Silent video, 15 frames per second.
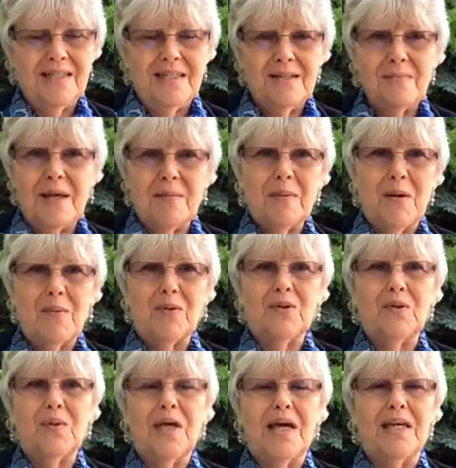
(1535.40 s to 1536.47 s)
to make my world
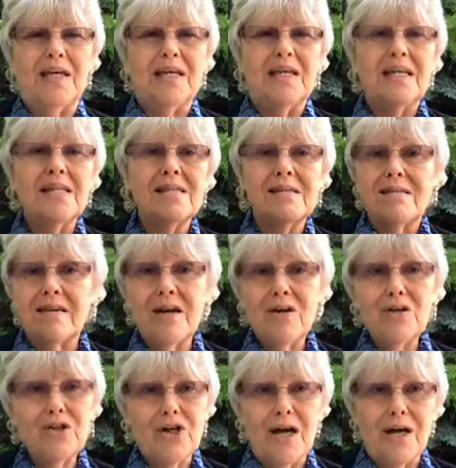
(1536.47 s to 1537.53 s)
okay. It's their
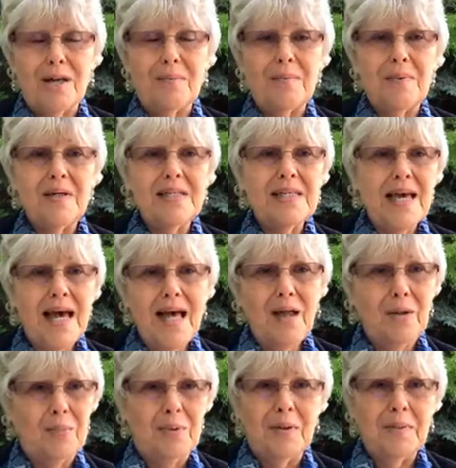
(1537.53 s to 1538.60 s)
job to
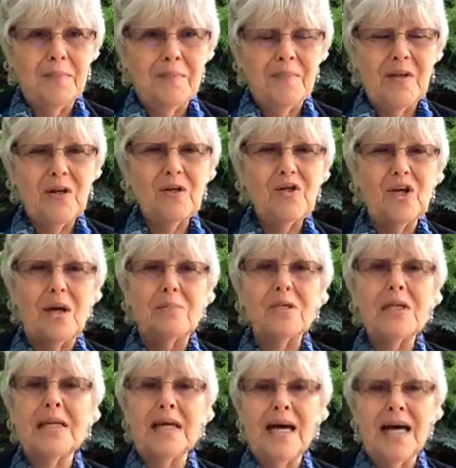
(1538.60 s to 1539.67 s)
help, their job
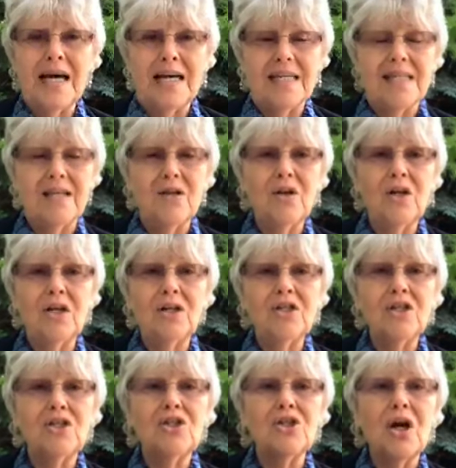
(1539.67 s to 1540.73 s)
to guide, their
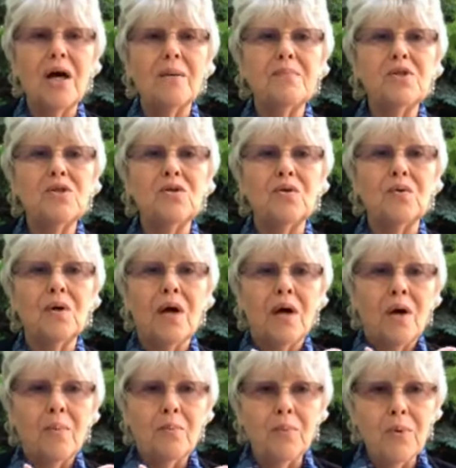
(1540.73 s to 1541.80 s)
job to
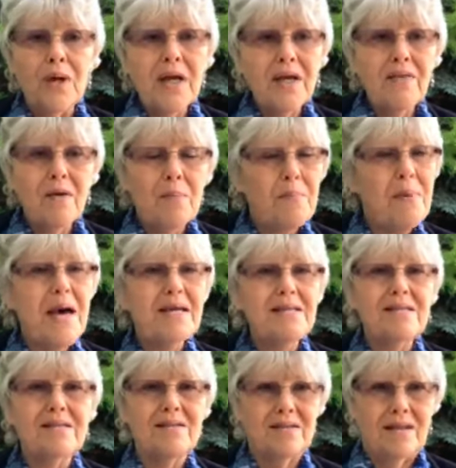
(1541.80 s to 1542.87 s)
bring the
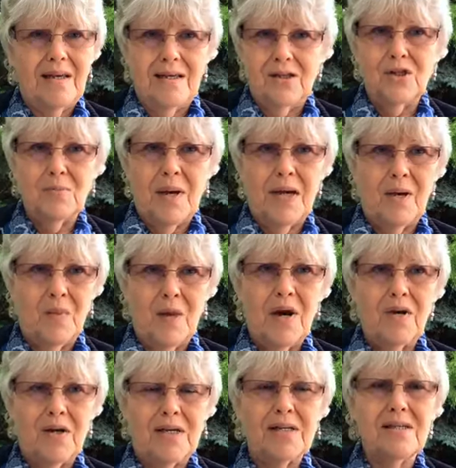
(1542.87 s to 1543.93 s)
best into my
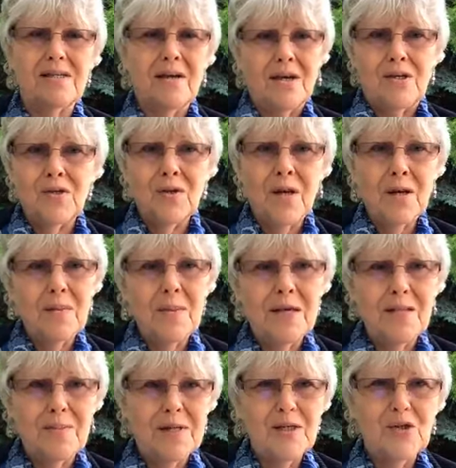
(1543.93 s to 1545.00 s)
awareness so that I can make
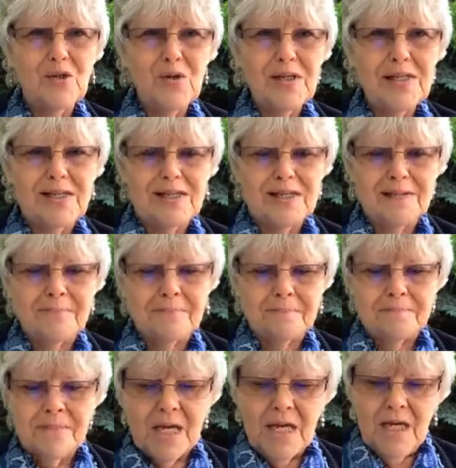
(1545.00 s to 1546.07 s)
the best choices.
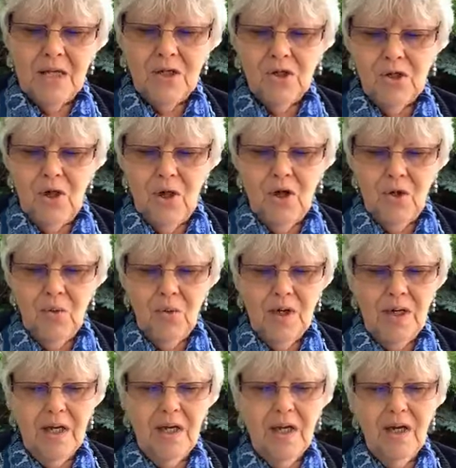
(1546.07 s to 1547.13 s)
So
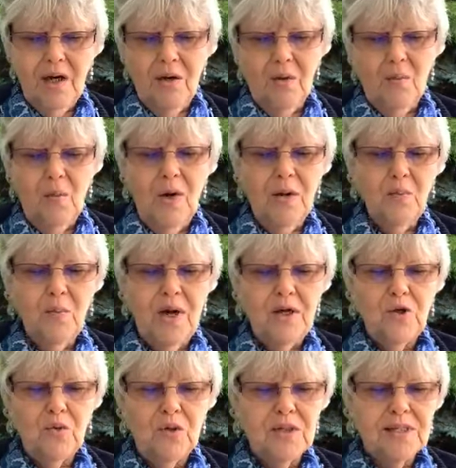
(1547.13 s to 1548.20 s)
one way
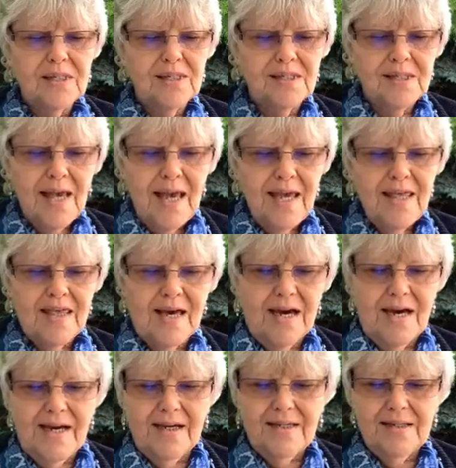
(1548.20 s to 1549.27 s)
you could say
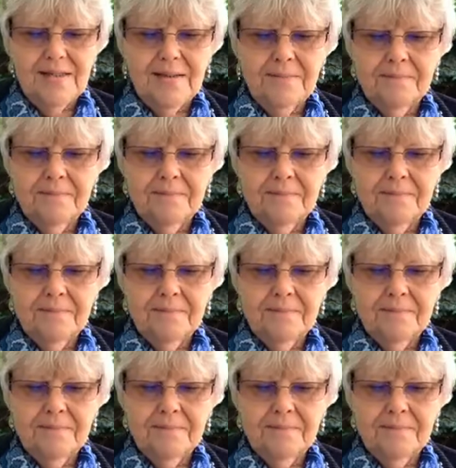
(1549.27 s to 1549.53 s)
that,